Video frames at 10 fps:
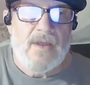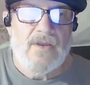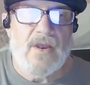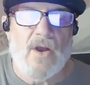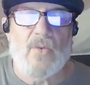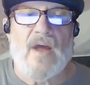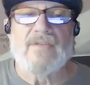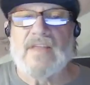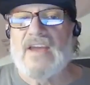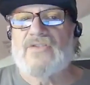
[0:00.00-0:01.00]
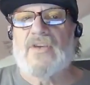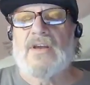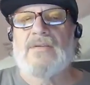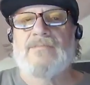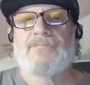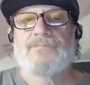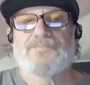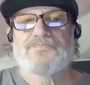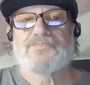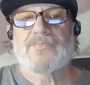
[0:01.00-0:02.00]
You know, Revelation
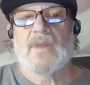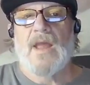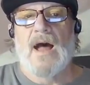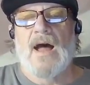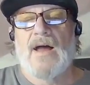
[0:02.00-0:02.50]
uh,